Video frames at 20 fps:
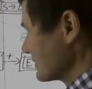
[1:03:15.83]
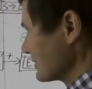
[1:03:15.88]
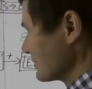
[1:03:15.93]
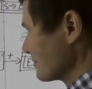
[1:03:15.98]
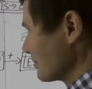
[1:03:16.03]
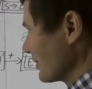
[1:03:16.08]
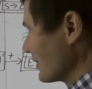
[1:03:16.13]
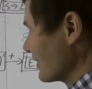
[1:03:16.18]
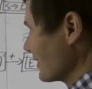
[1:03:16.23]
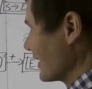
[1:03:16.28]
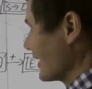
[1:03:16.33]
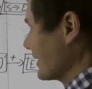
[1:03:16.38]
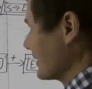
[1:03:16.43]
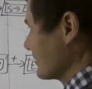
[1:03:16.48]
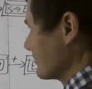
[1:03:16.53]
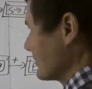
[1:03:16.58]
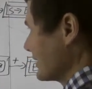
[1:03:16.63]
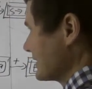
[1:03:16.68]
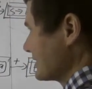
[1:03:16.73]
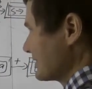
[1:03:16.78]
this part. I
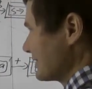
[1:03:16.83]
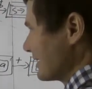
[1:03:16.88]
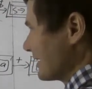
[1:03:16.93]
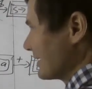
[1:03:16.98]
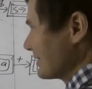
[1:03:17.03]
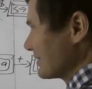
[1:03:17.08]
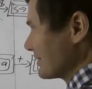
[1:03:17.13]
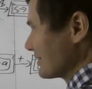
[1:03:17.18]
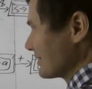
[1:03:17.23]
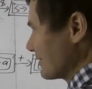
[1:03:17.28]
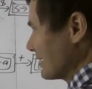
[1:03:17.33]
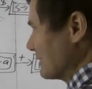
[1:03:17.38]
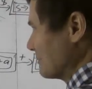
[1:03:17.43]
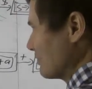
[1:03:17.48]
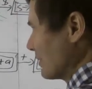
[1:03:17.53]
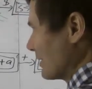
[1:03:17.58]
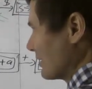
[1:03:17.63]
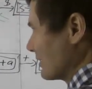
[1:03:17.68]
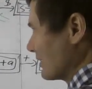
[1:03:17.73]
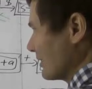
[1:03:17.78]
erased the other green
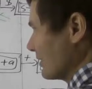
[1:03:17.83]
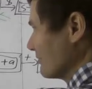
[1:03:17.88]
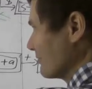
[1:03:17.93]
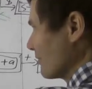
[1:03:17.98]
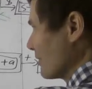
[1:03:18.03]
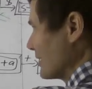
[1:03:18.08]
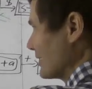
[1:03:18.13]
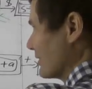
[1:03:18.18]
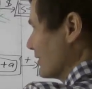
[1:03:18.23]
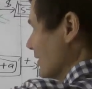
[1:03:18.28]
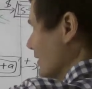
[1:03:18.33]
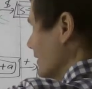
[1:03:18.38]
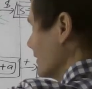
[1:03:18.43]
part of what